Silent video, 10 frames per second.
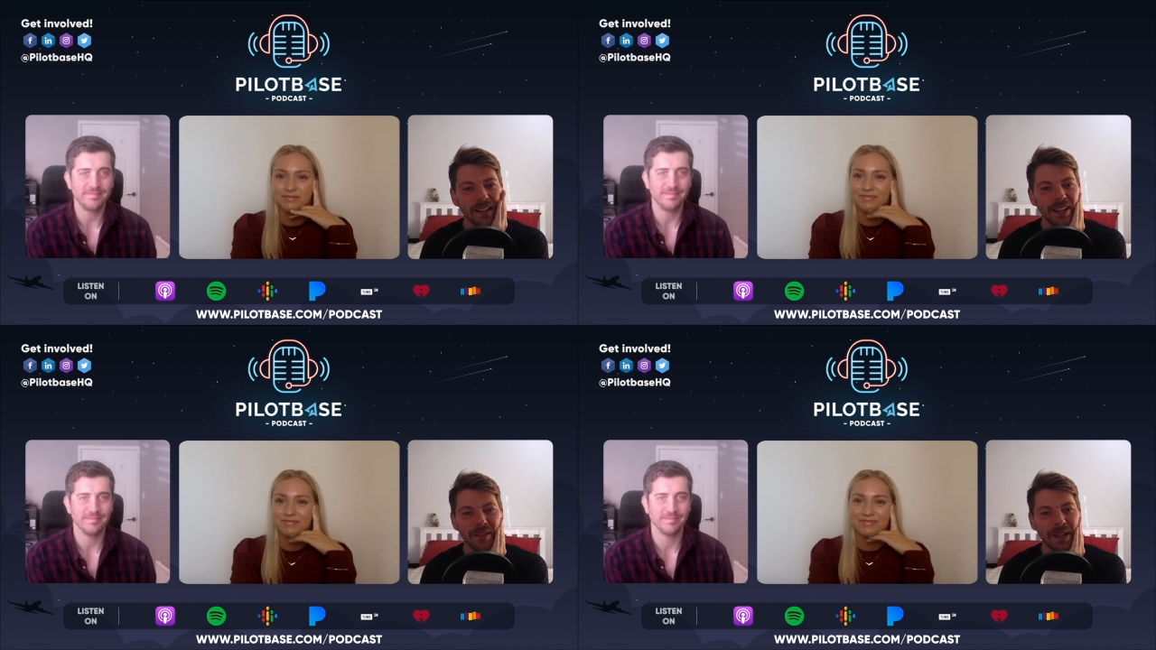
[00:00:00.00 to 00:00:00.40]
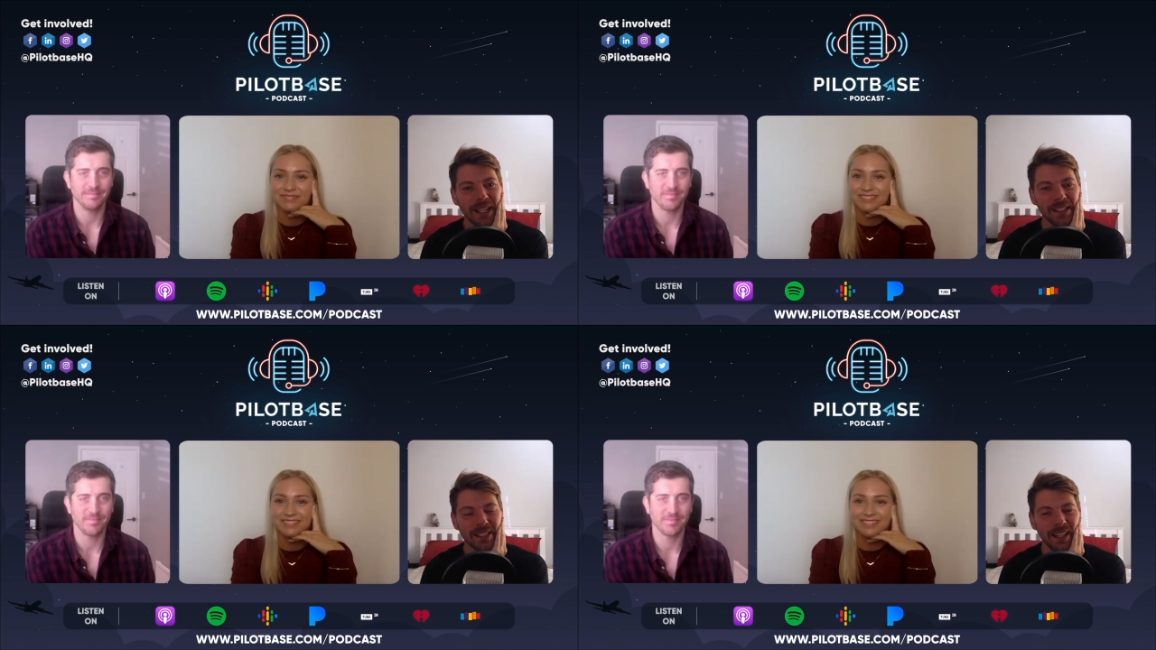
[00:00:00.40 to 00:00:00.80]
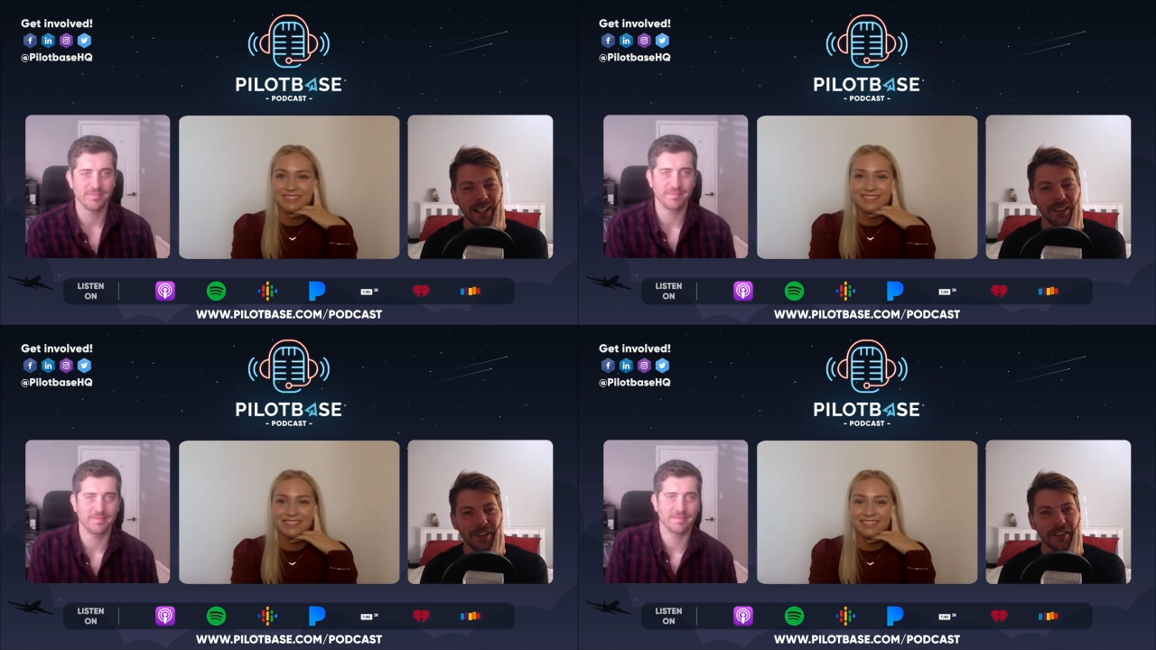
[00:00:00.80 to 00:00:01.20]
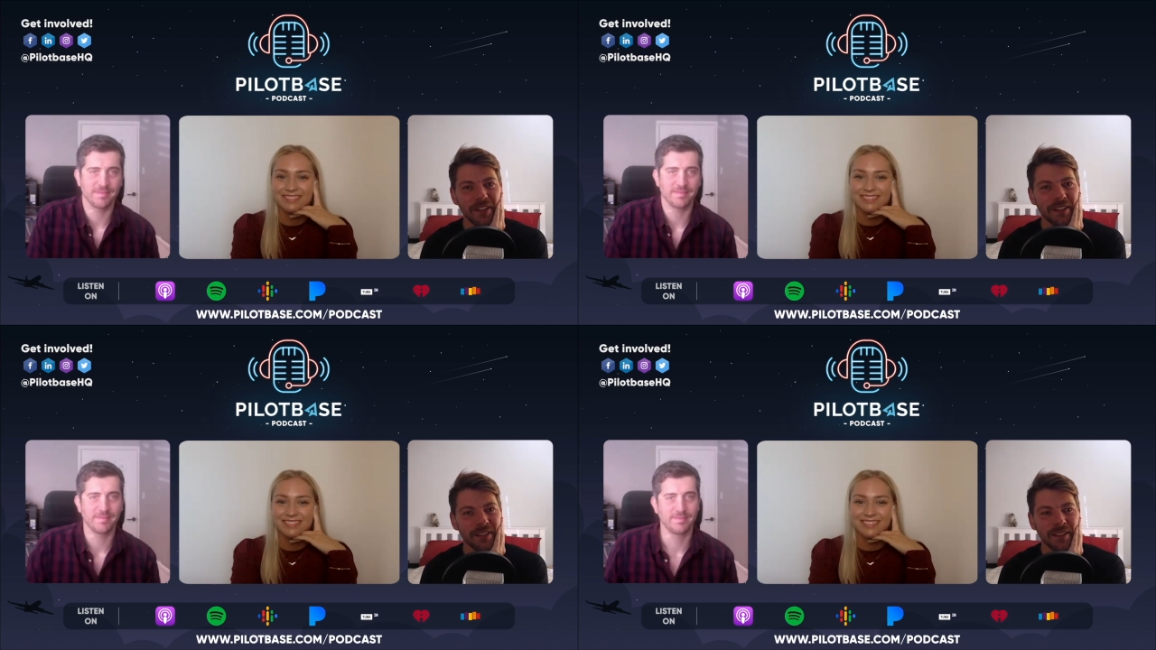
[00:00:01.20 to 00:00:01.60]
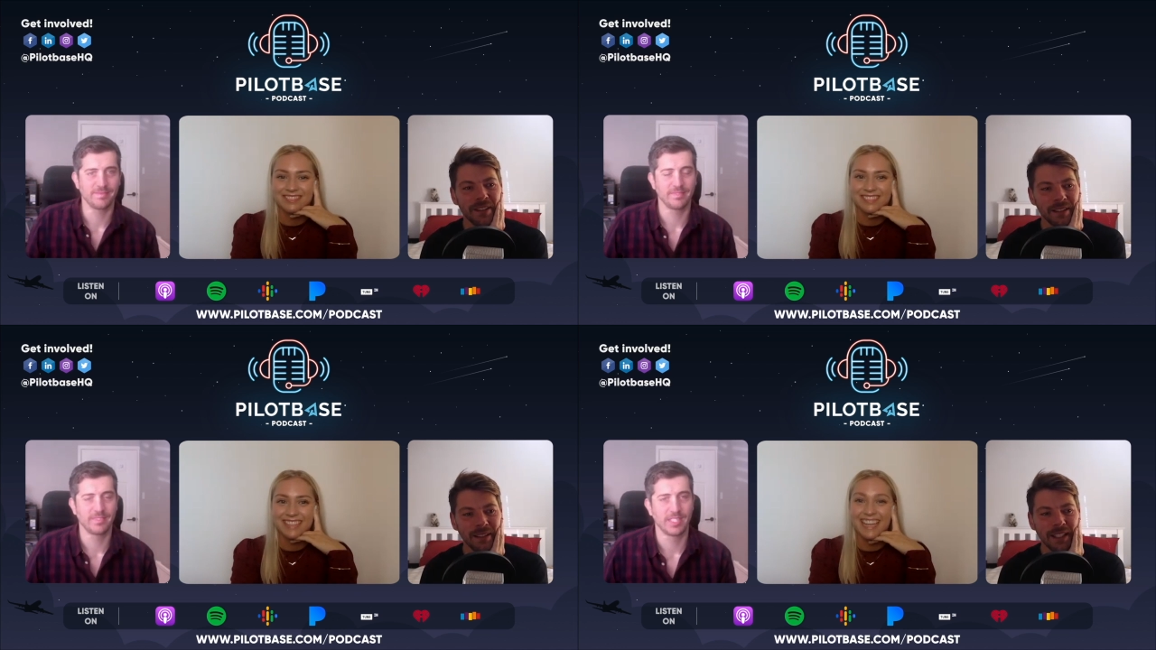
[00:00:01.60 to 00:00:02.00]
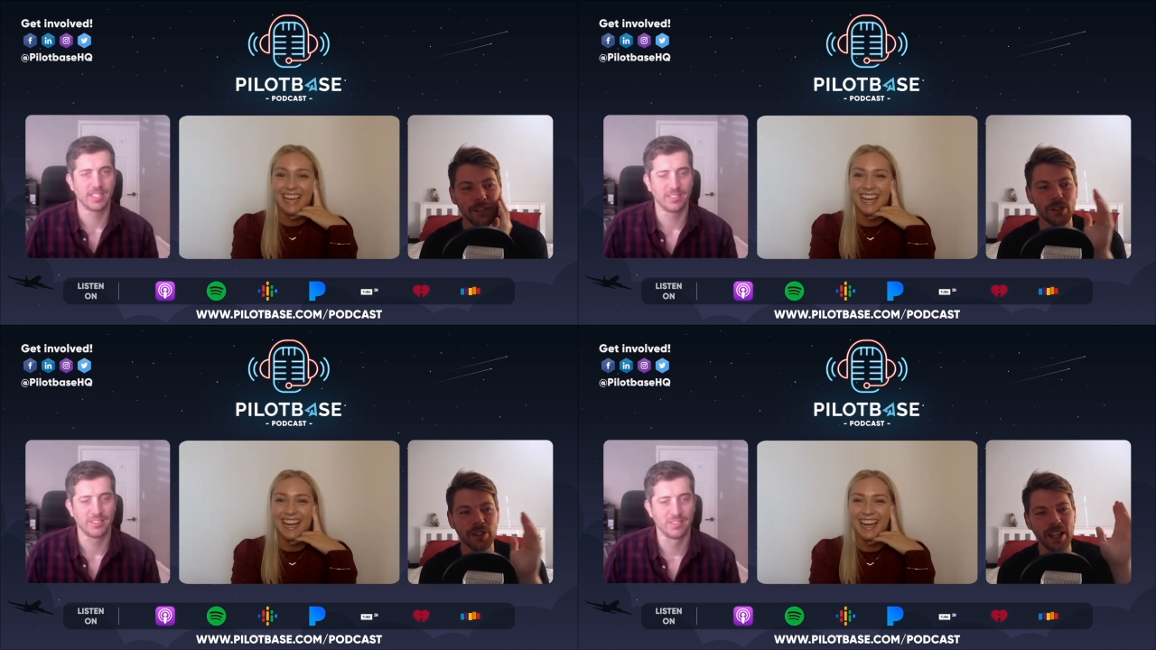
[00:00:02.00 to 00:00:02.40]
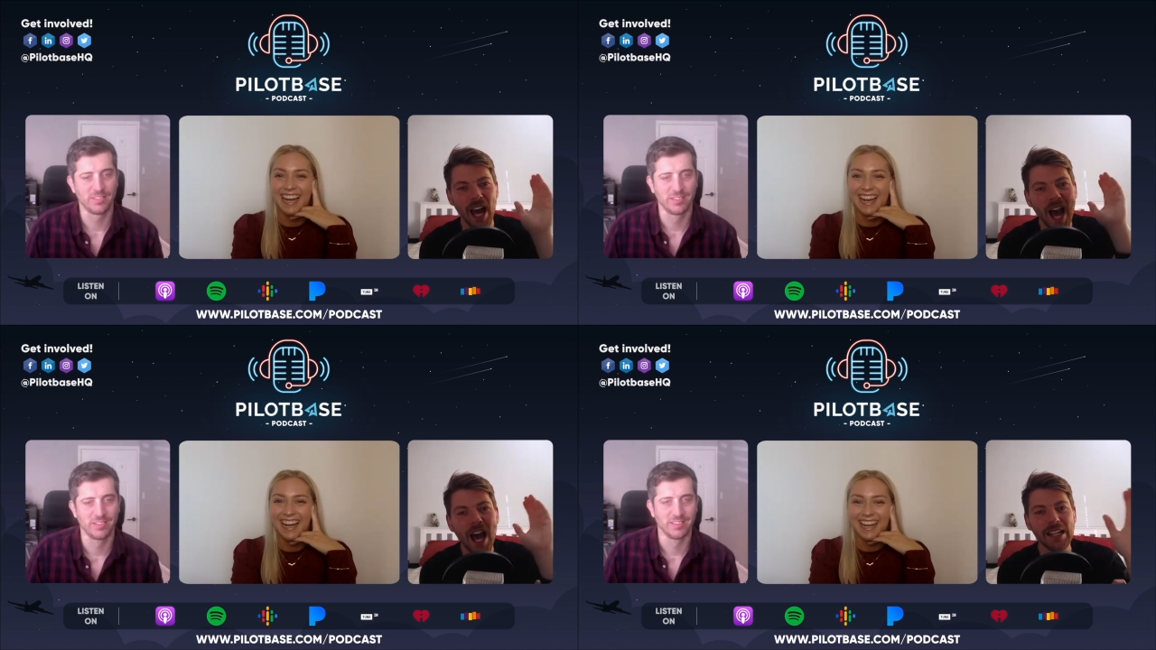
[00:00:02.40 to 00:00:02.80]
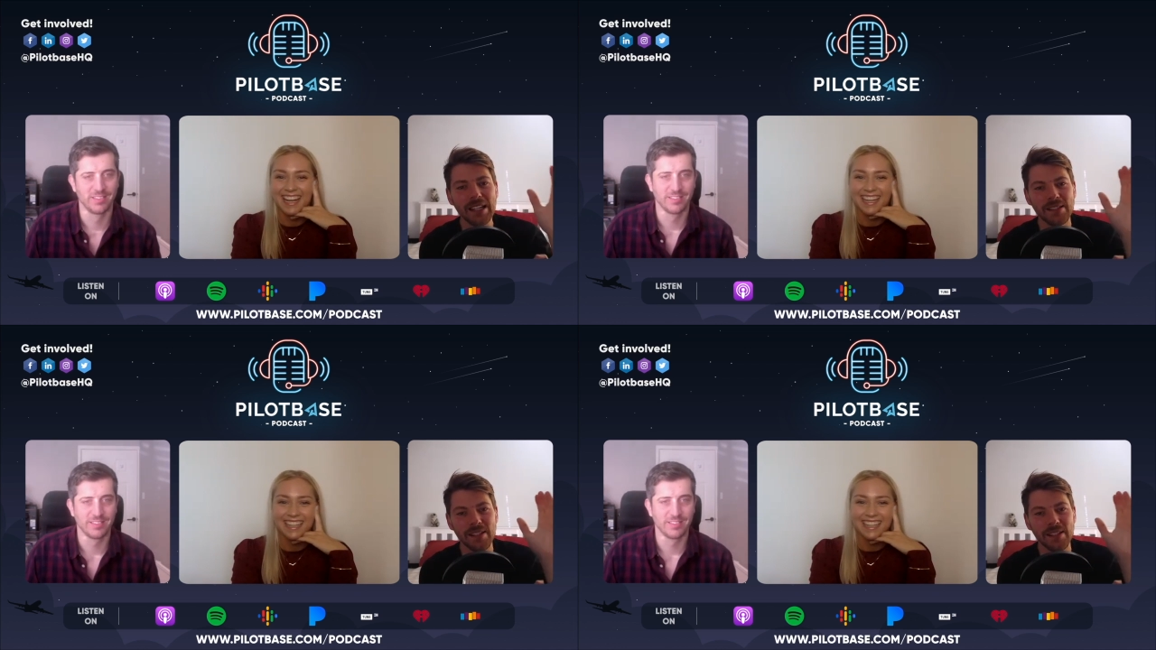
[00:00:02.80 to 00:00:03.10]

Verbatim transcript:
Speaker 1: amazing! I love that. The, literally the height